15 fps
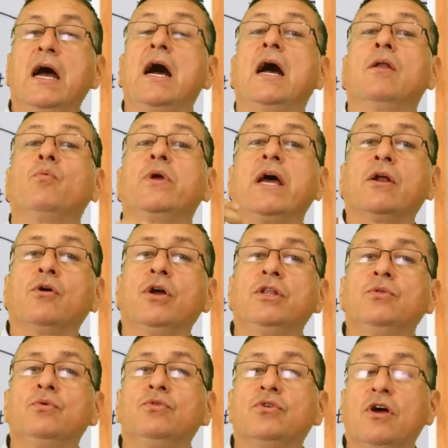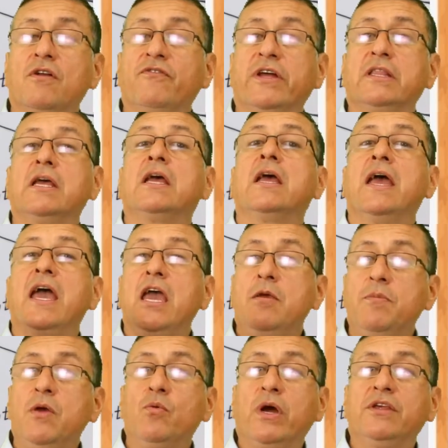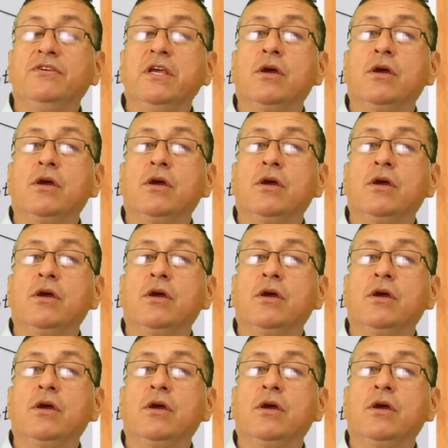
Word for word: And we are going to solve it A B Y